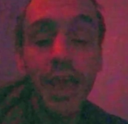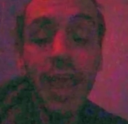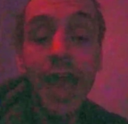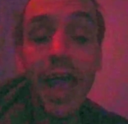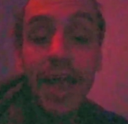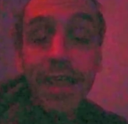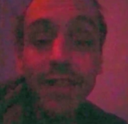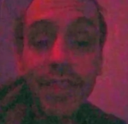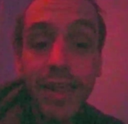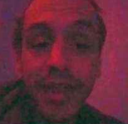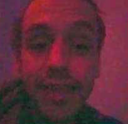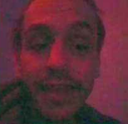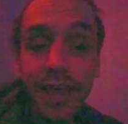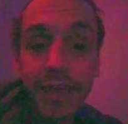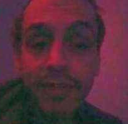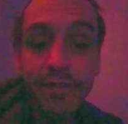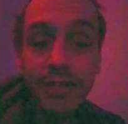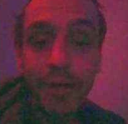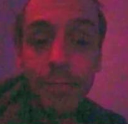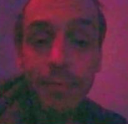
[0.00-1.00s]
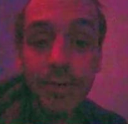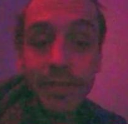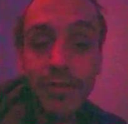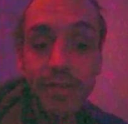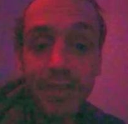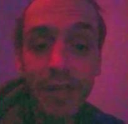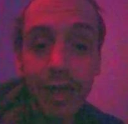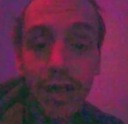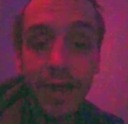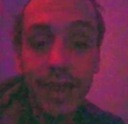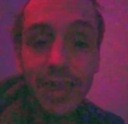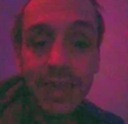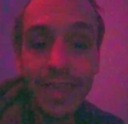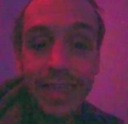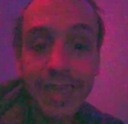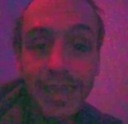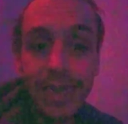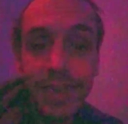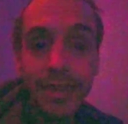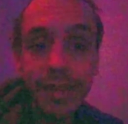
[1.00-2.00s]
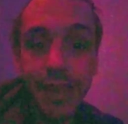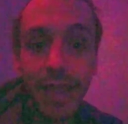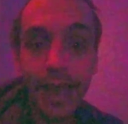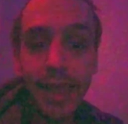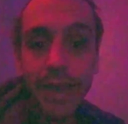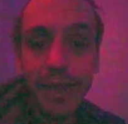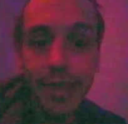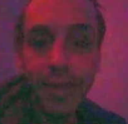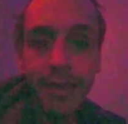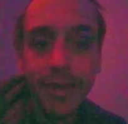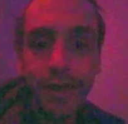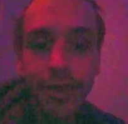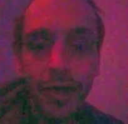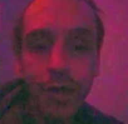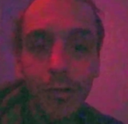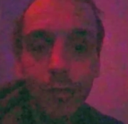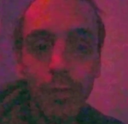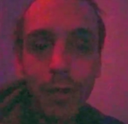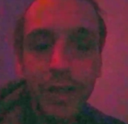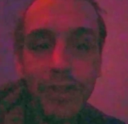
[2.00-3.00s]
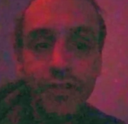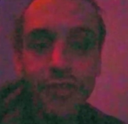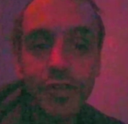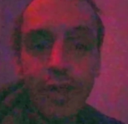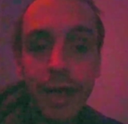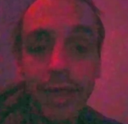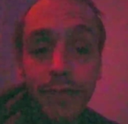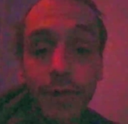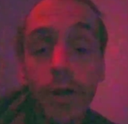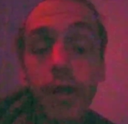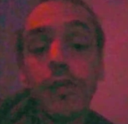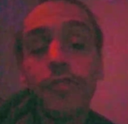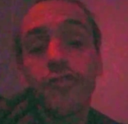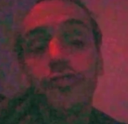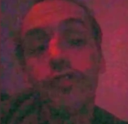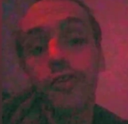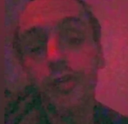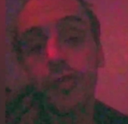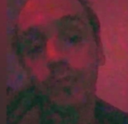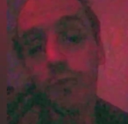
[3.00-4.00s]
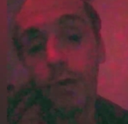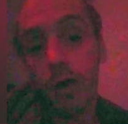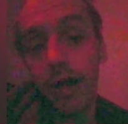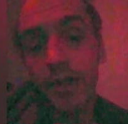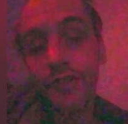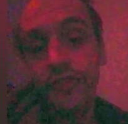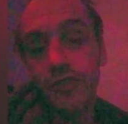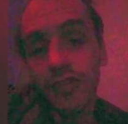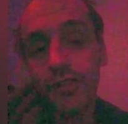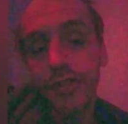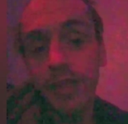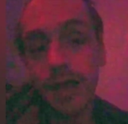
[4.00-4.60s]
and then next up is Eden Lake, which I've actually already watched.